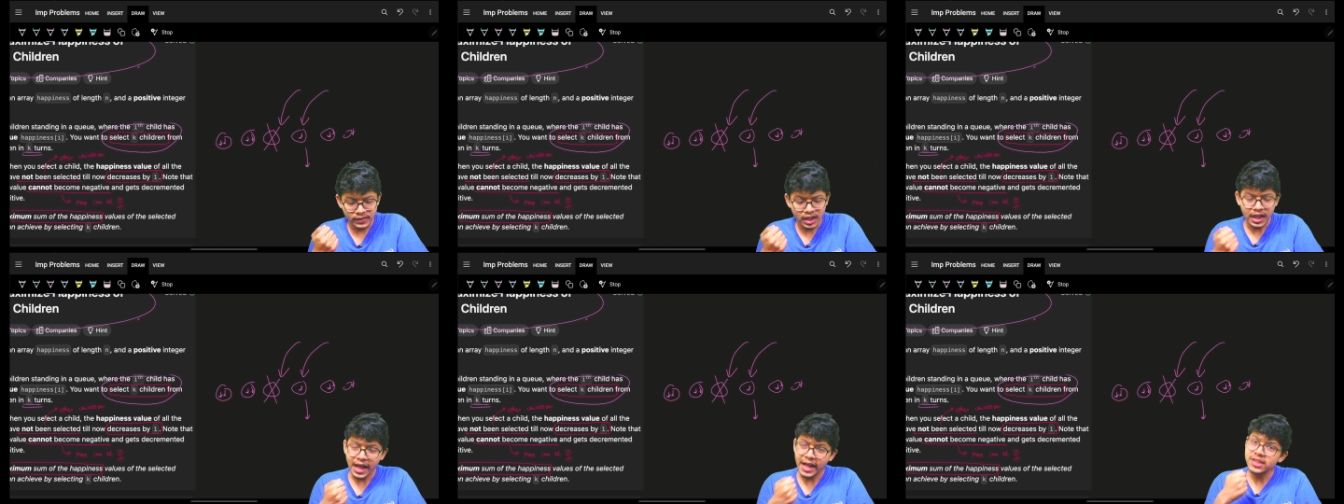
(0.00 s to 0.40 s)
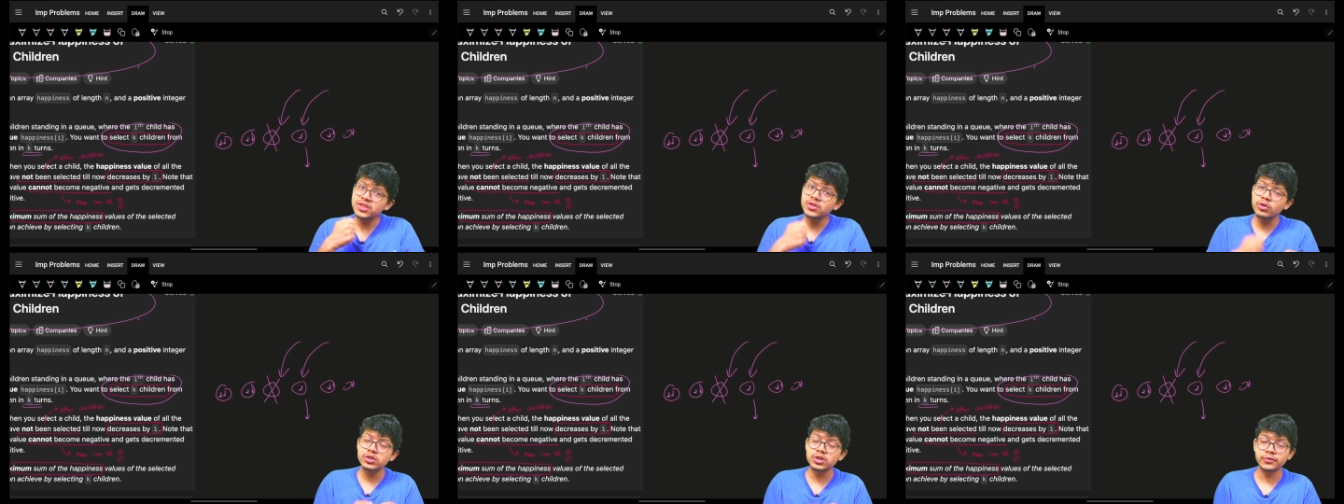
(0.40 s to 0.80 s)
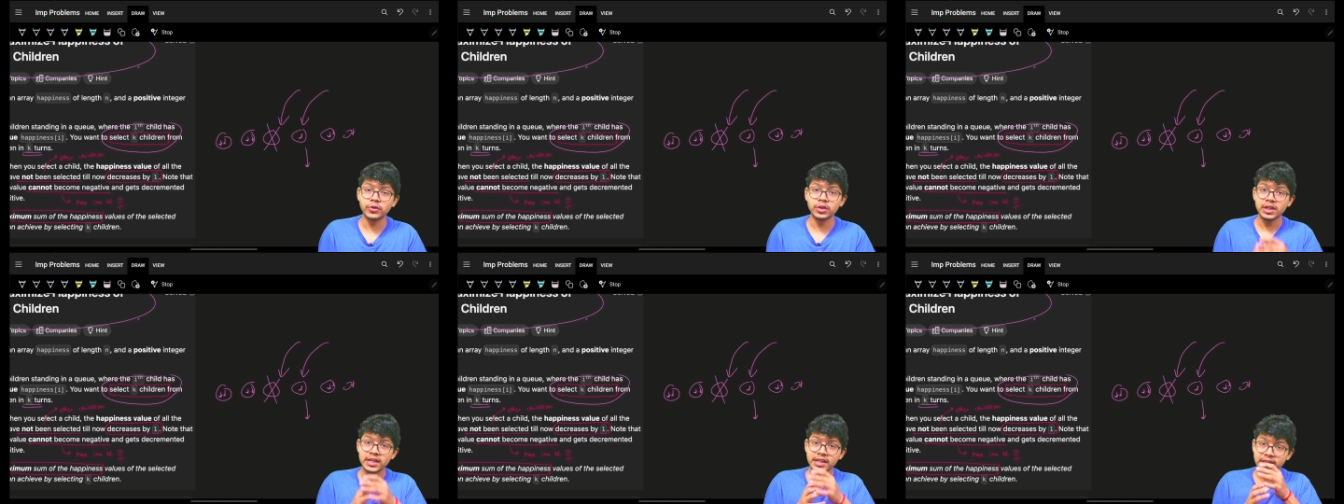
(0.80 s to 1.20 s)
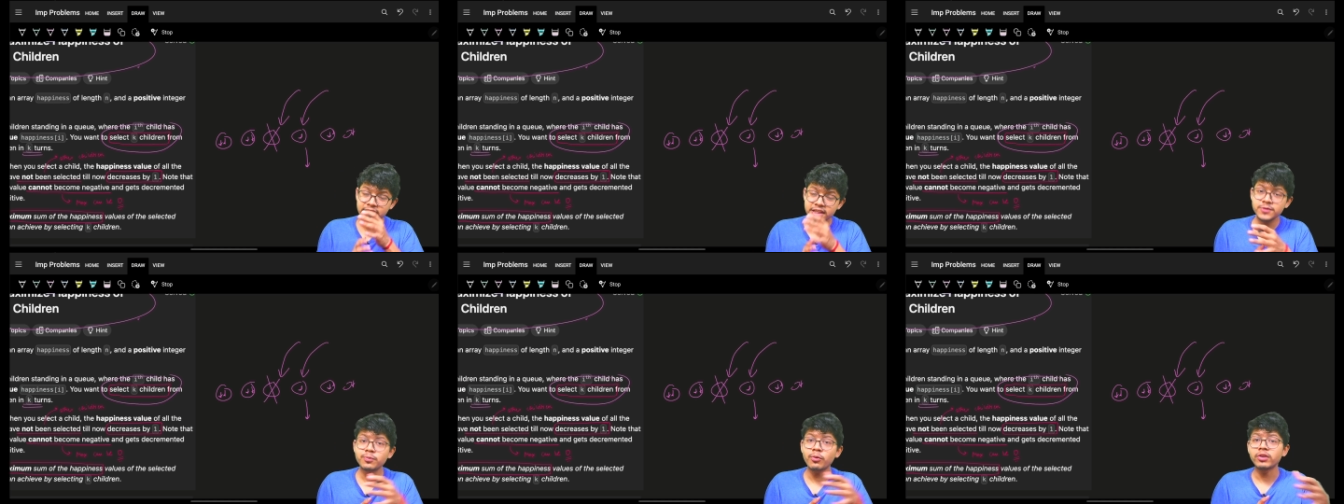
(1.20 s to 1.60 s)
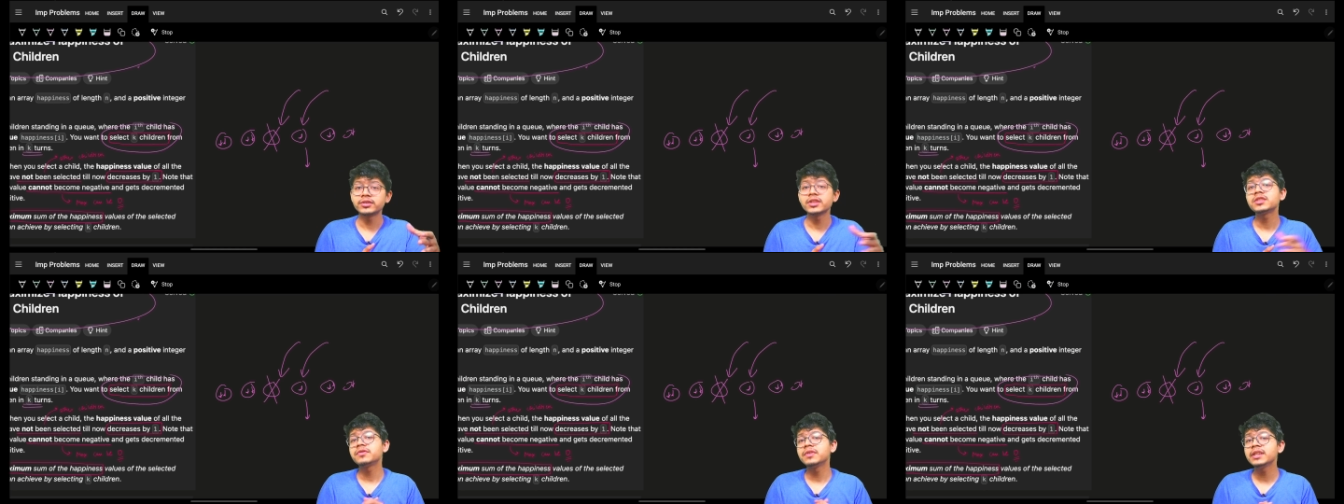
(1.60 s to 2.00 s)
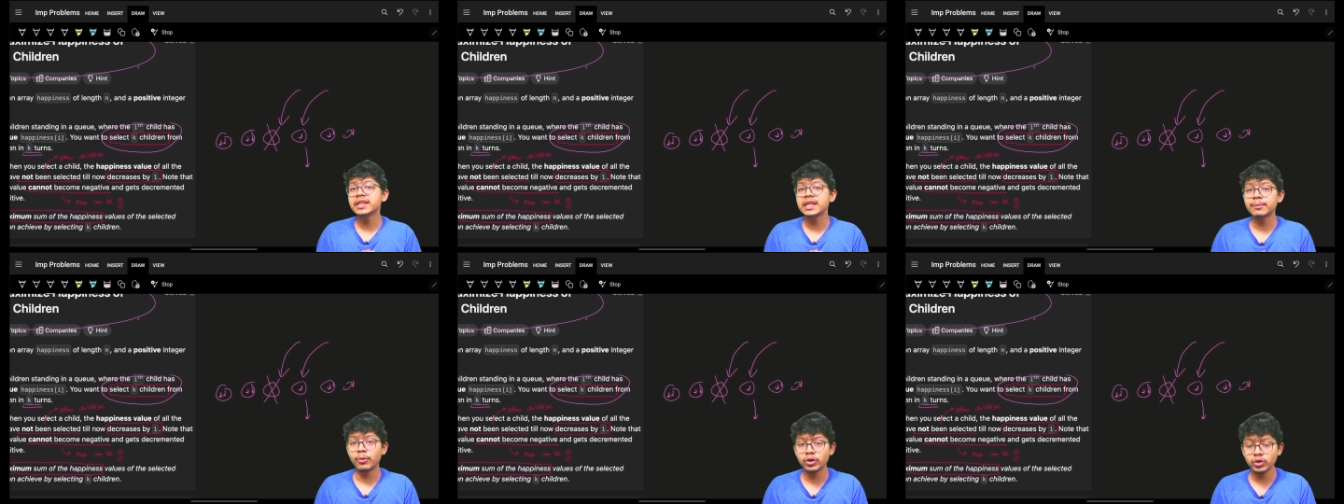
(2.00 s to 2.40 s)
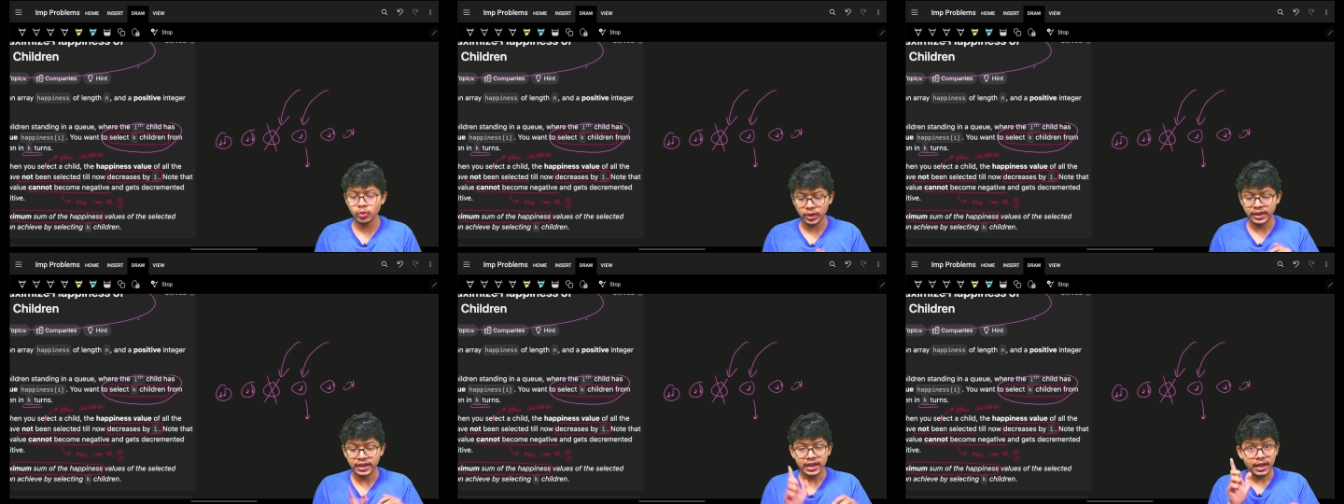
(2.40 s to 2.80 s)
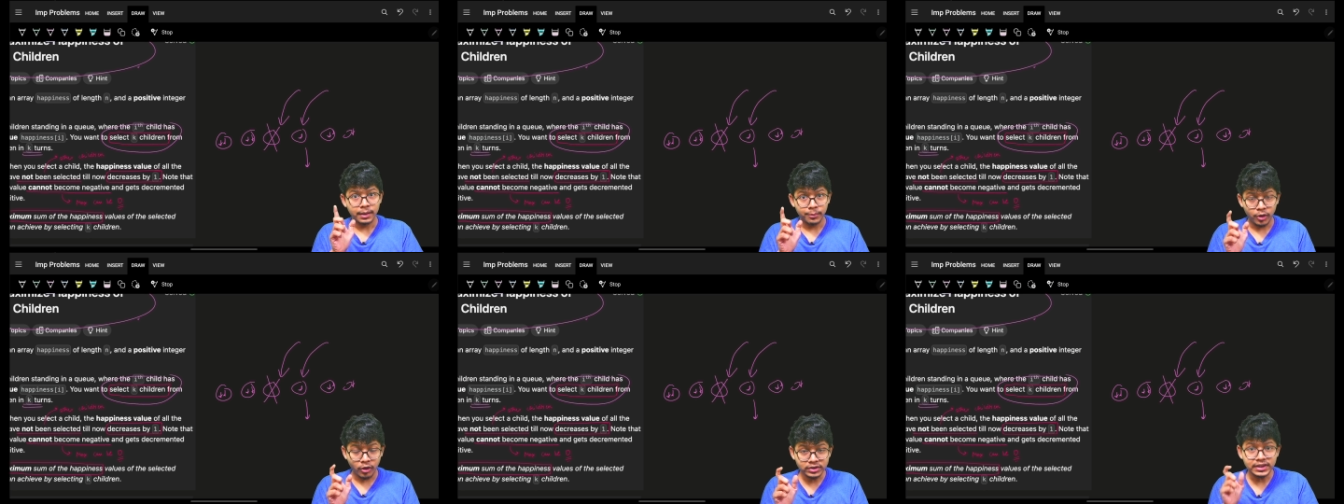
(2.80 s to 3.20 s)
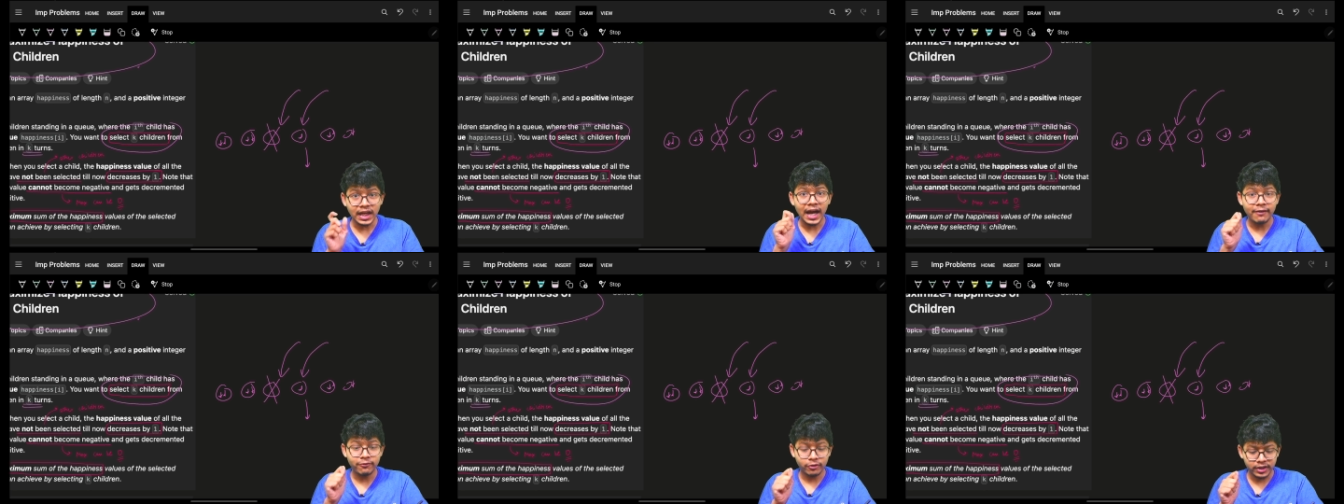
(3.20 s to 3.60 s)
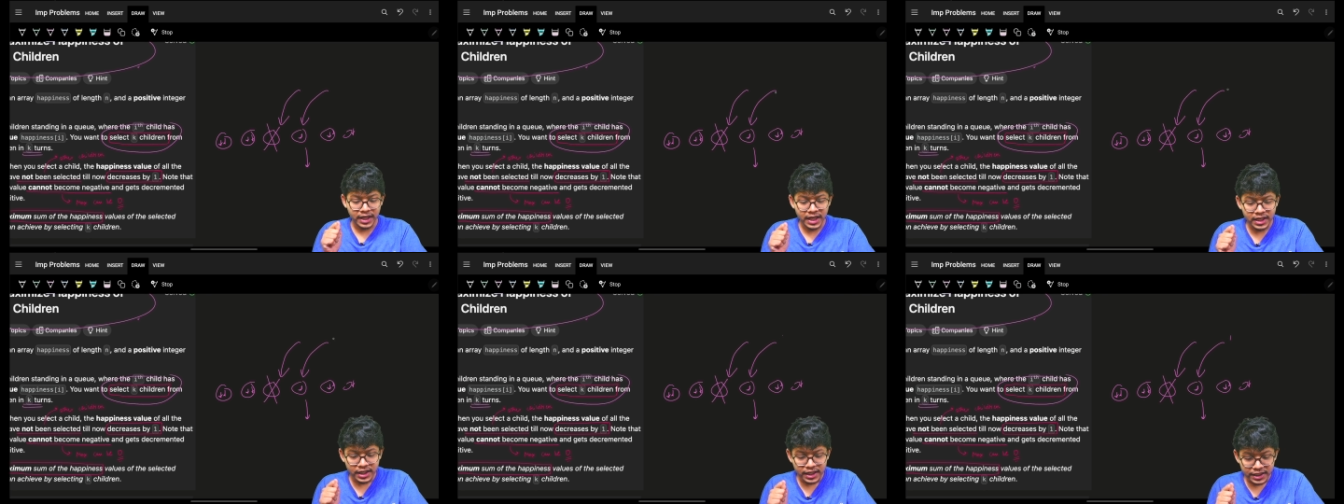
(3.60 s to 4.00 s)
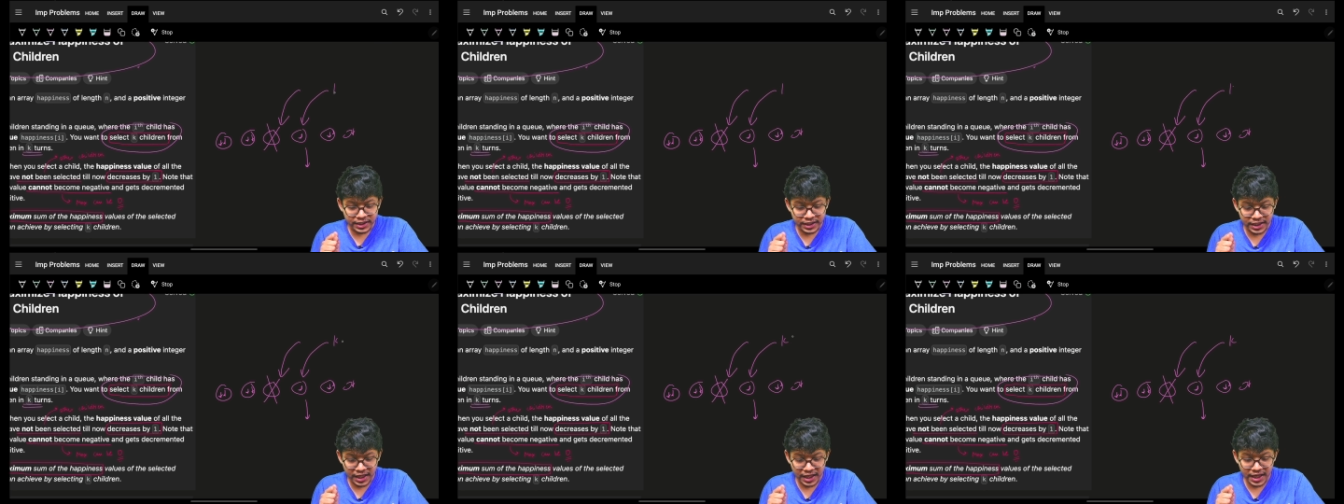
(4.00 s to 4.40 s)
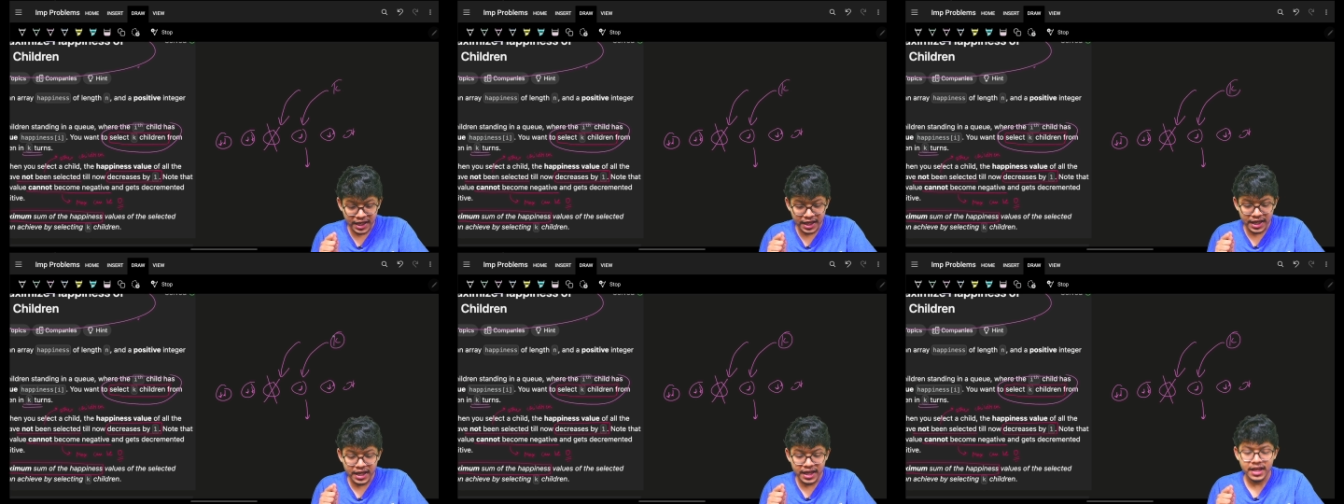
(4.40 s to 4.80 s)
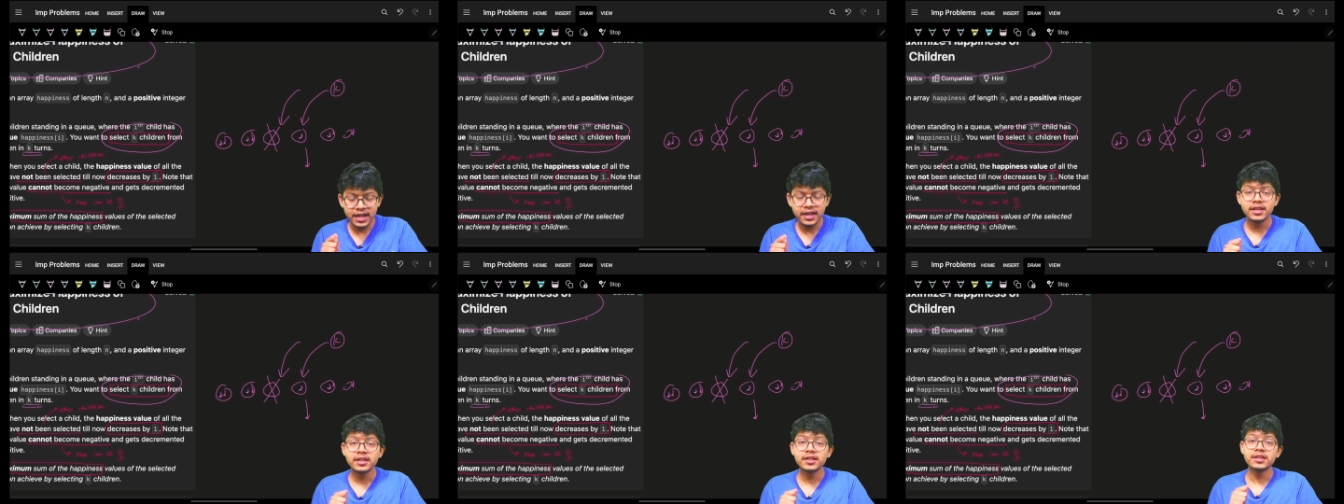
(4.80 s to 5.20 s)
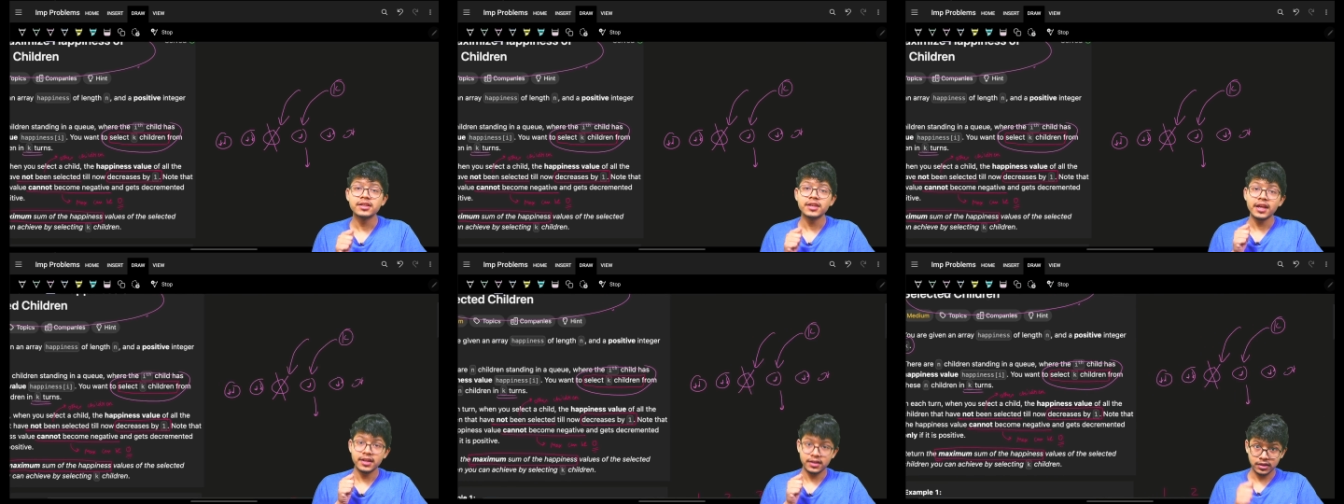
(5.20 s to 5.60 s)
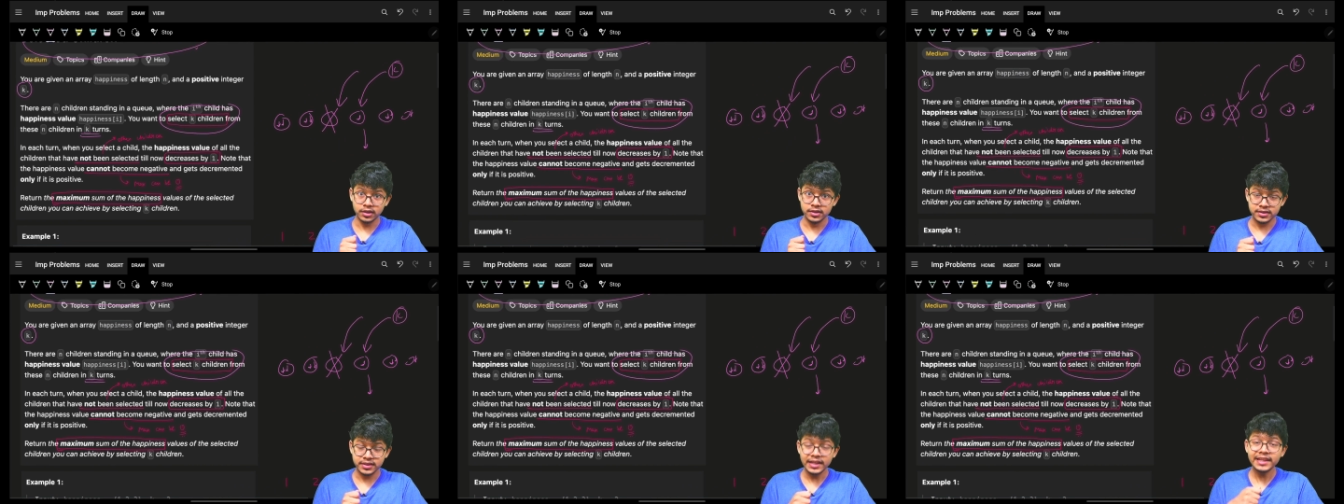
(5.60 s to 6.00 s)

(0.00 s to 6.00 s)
and so on and so forth. This process will keep on going because I have to take k turns.